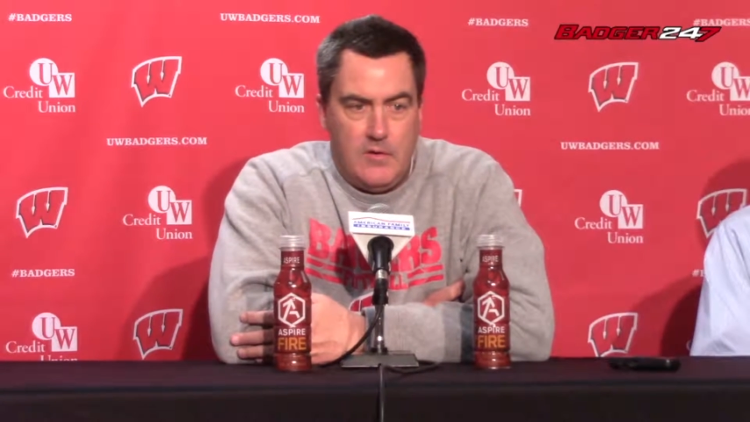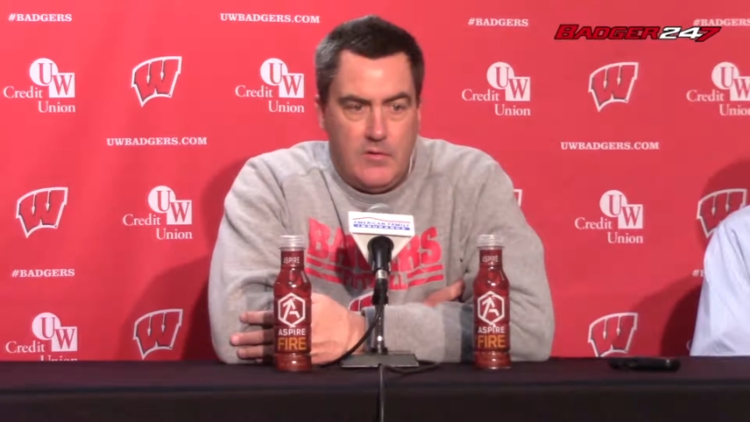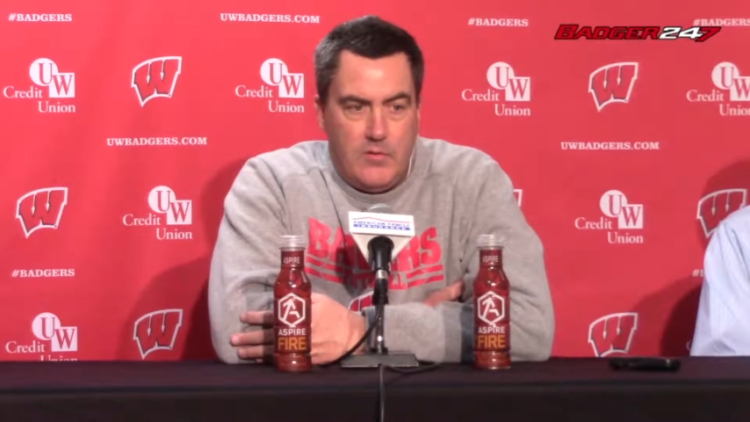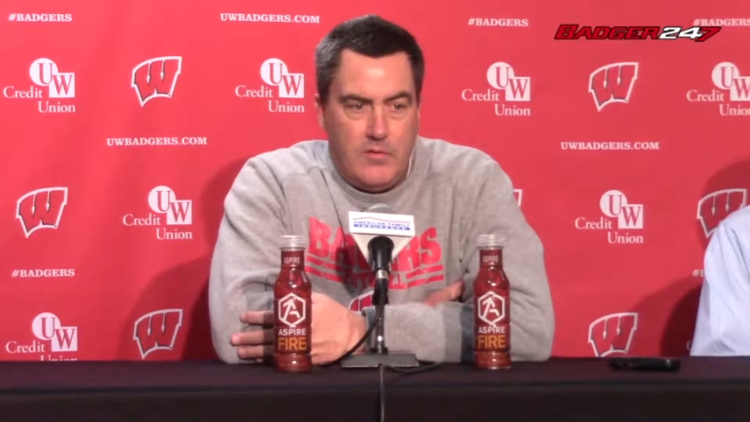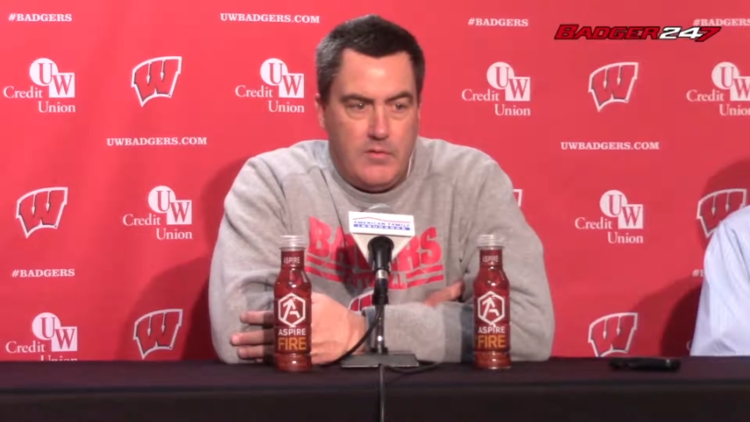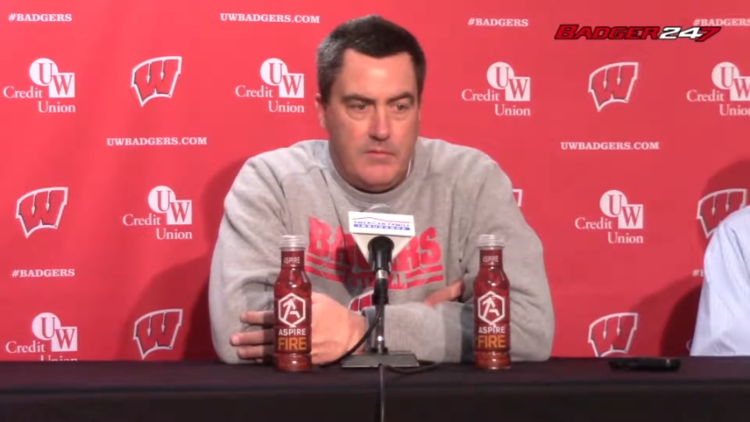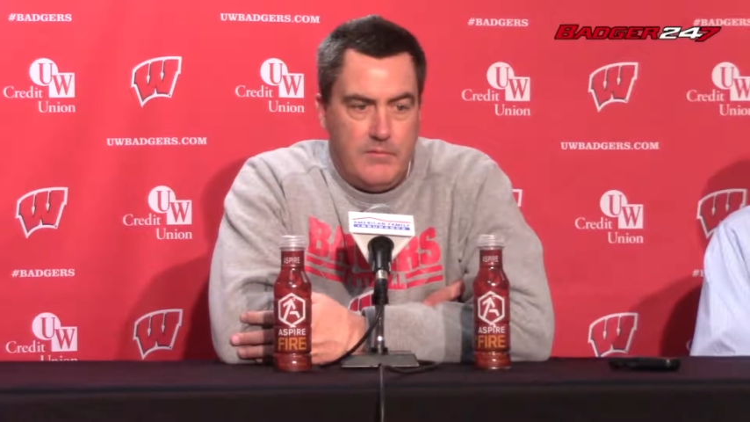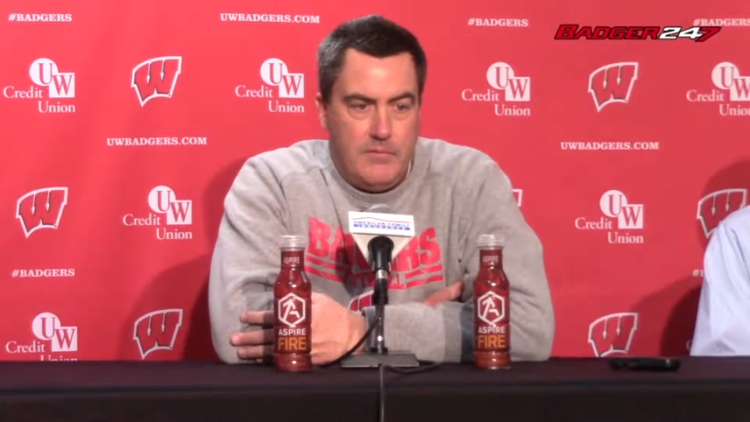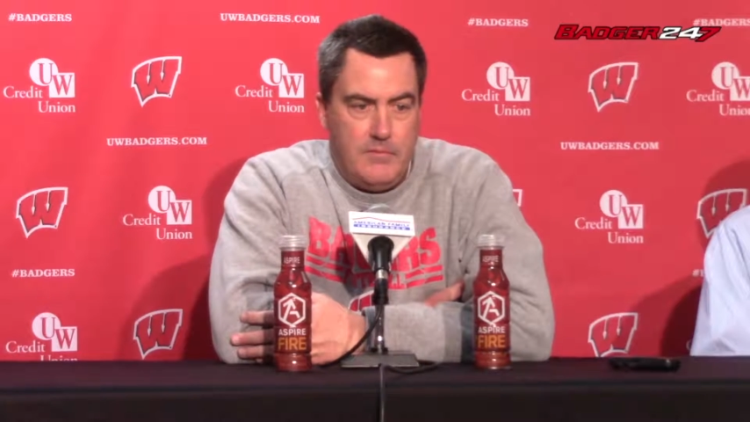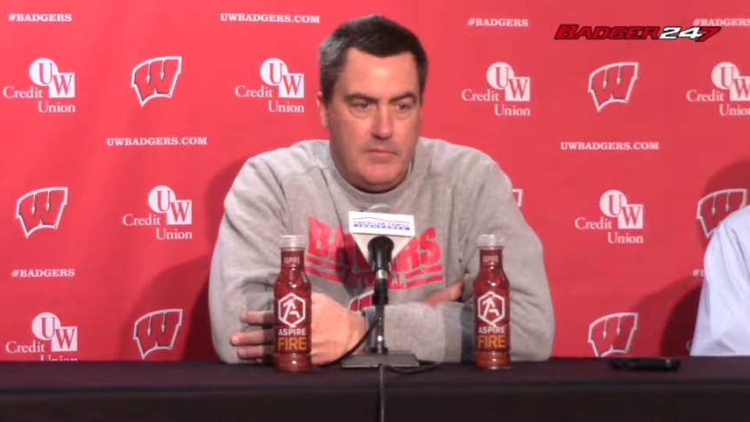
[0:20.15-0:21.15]
or
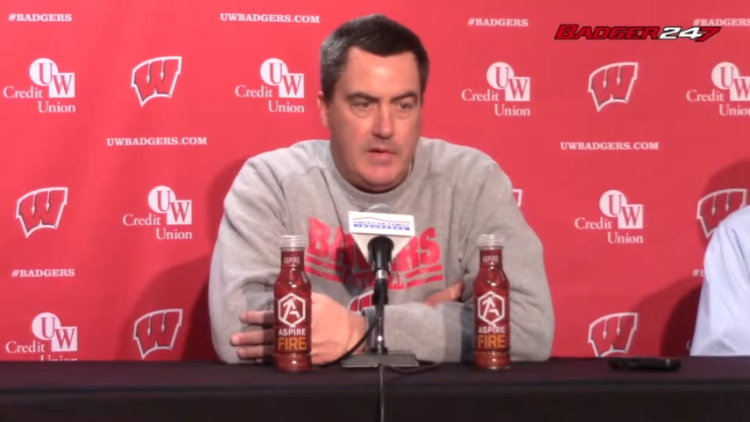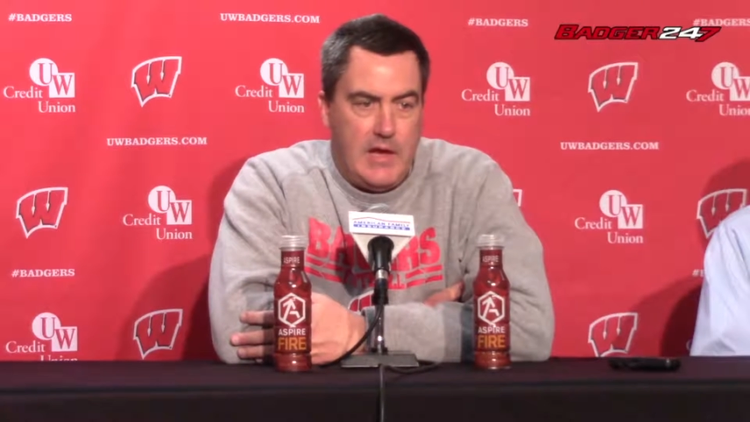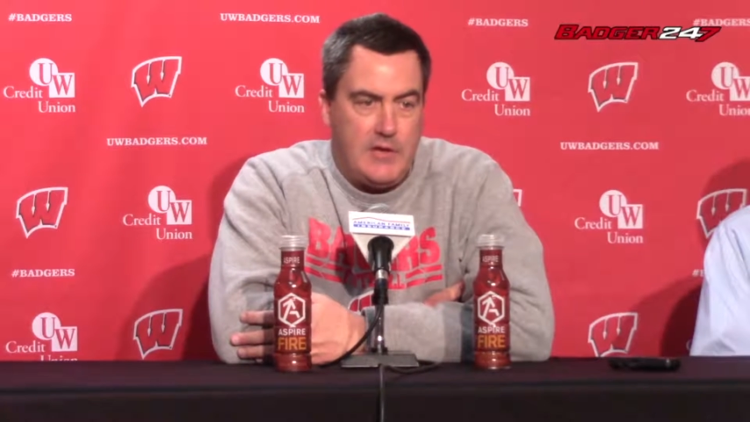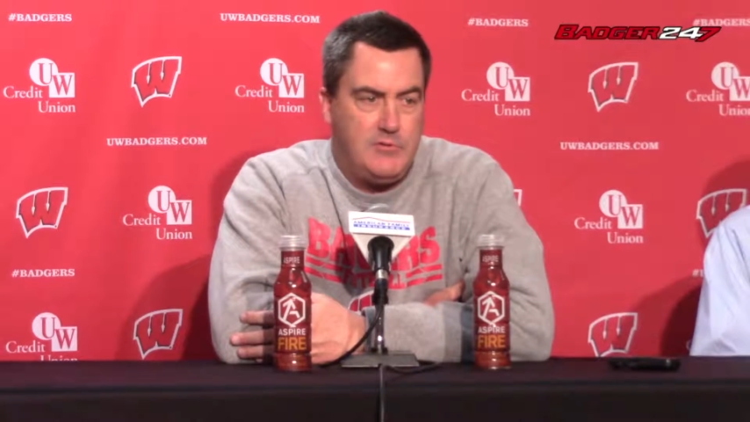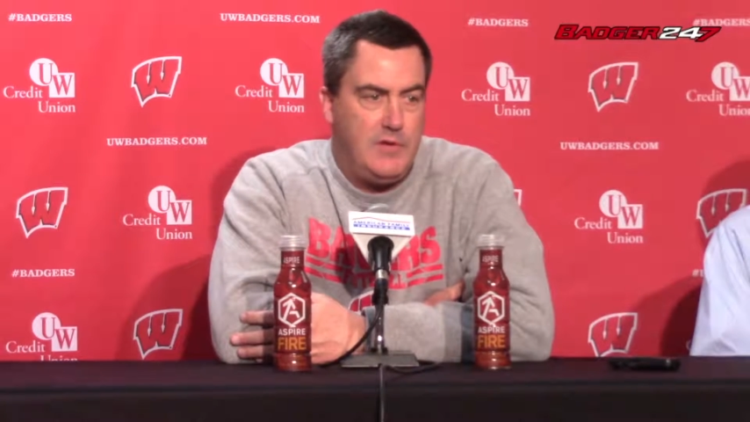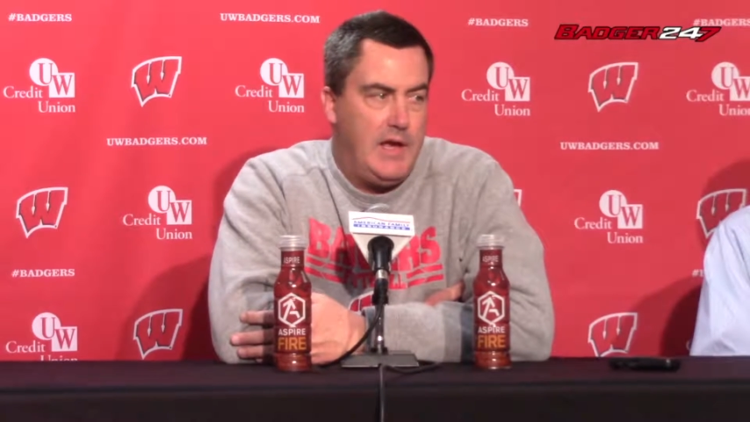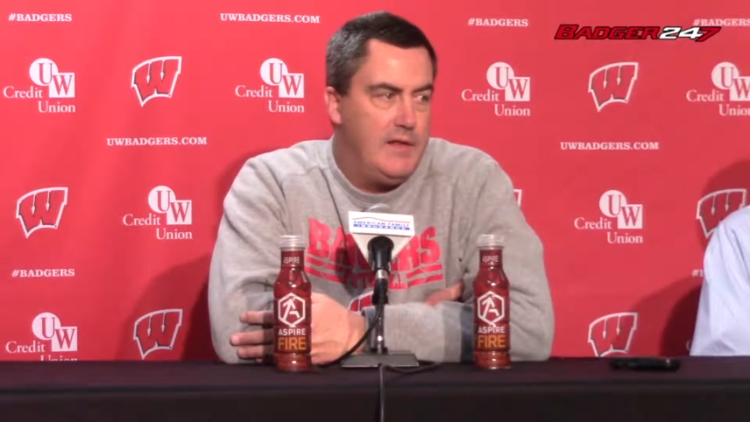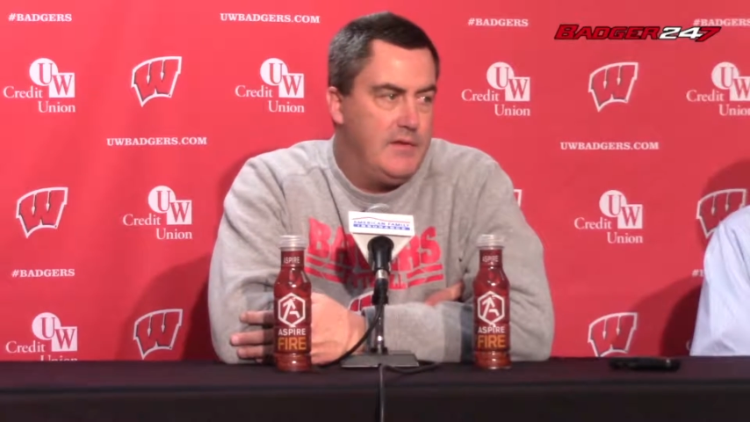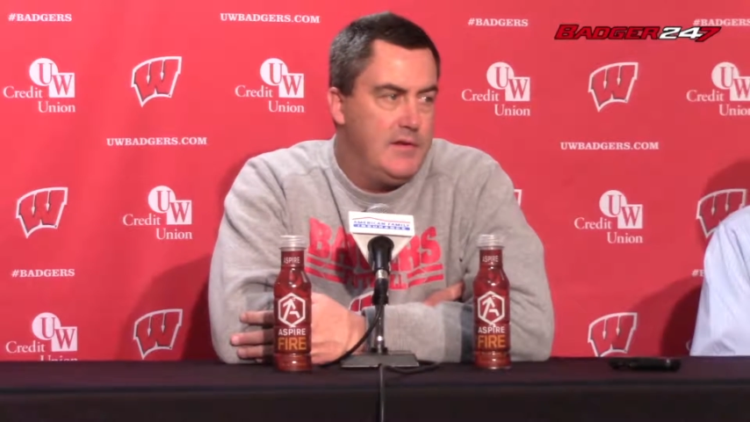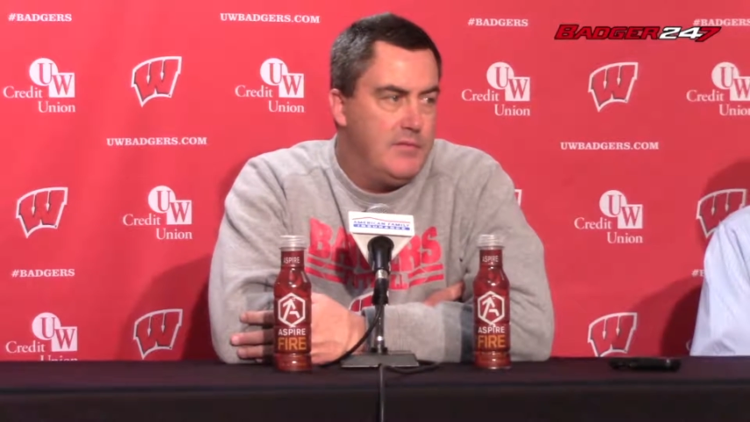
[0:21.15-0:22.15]
actual
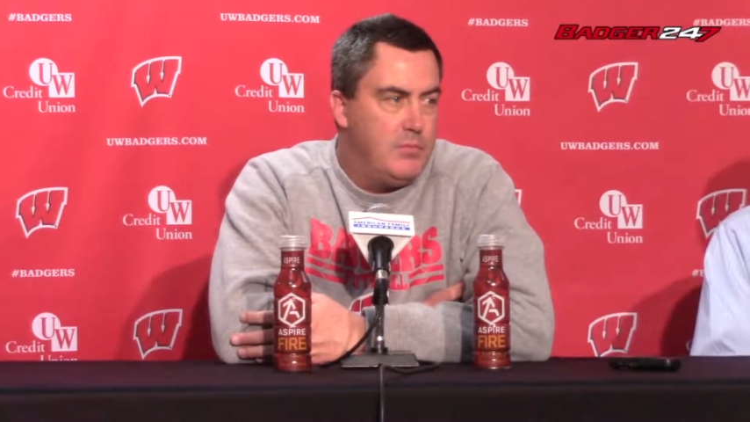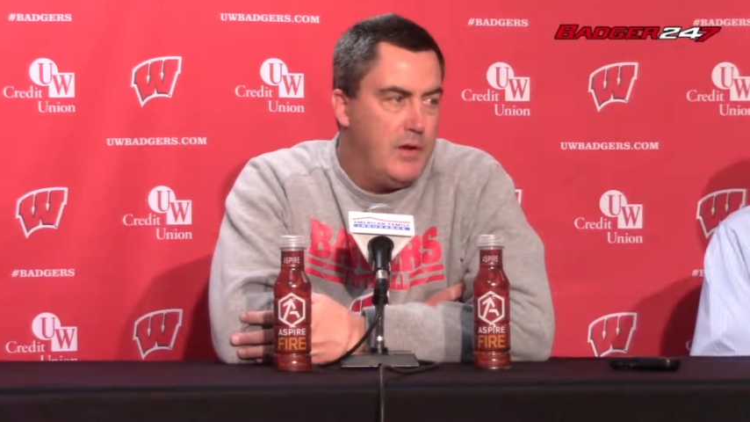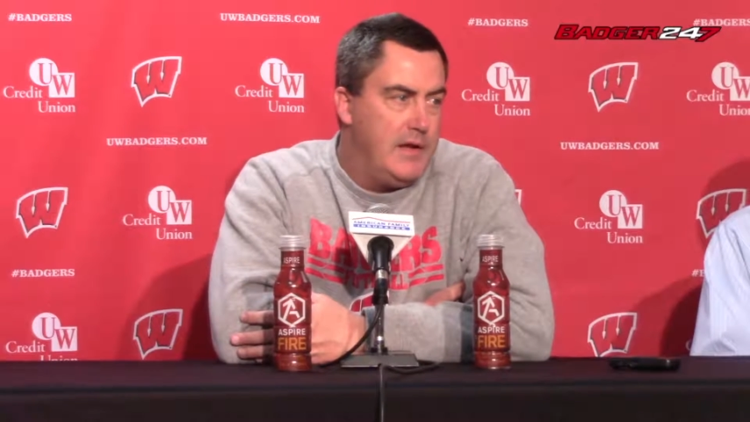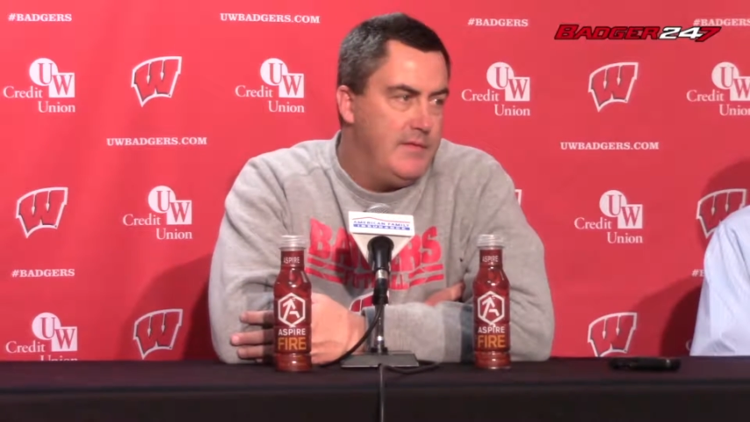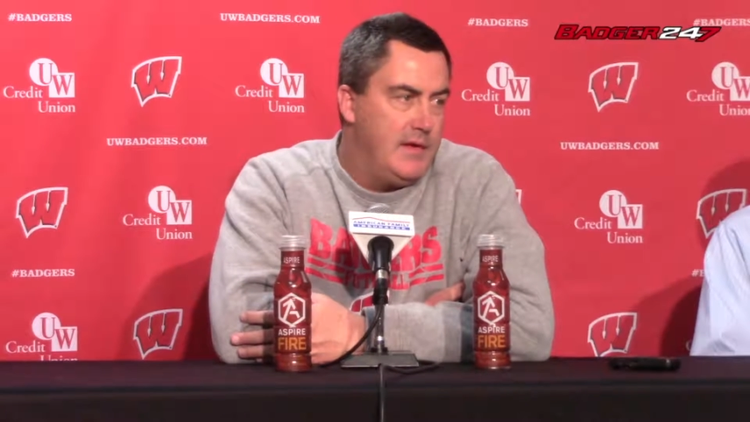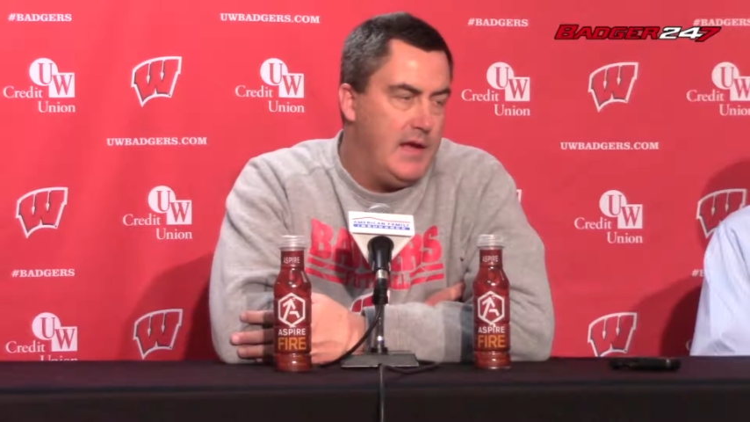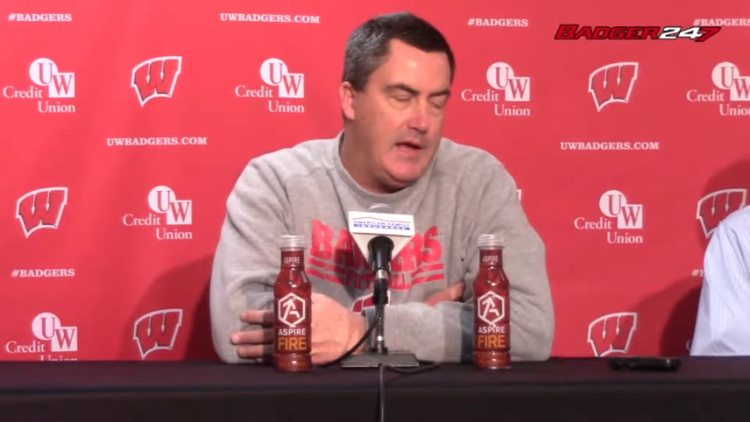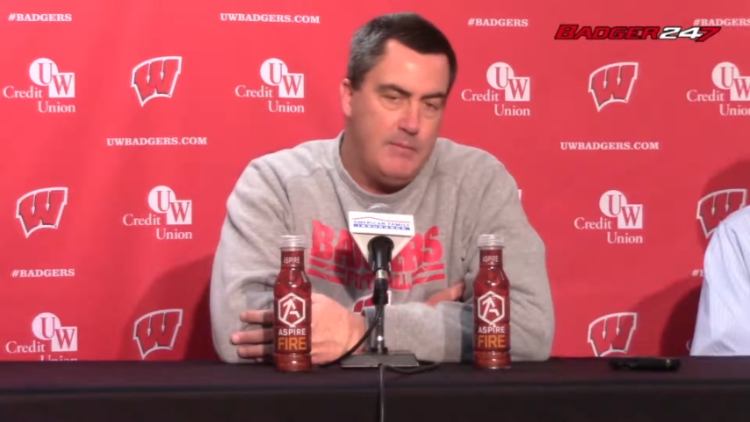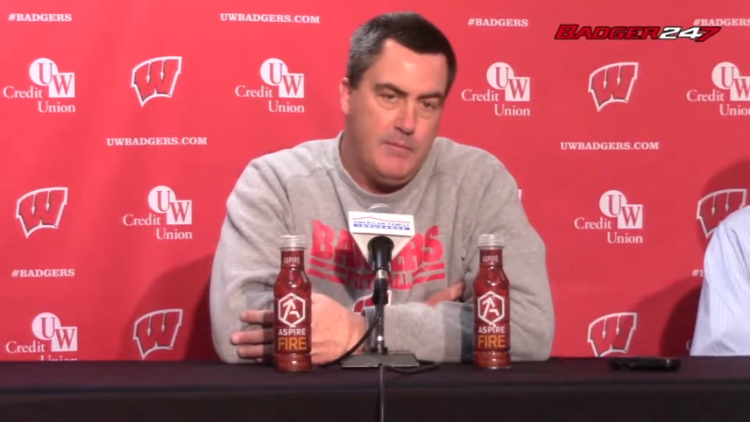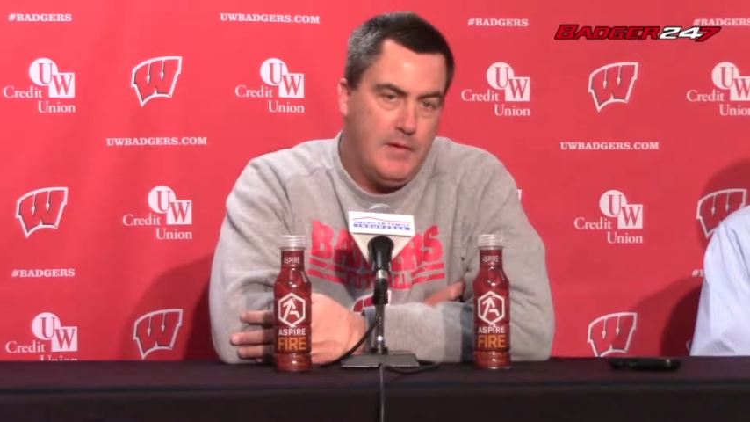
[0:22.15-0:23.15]
handling of playing the
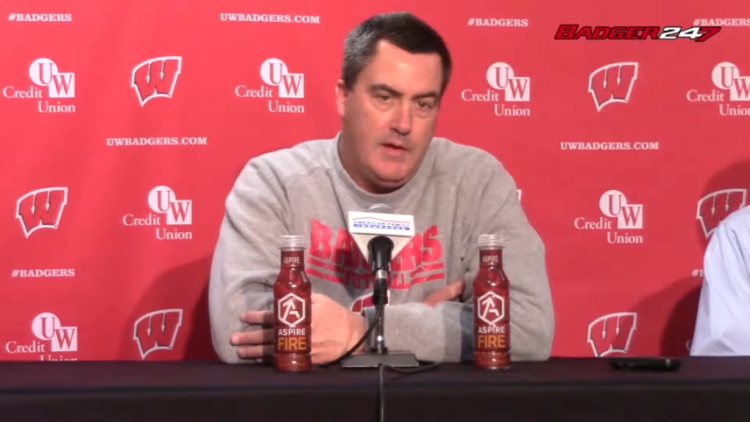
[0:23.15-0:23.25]
game,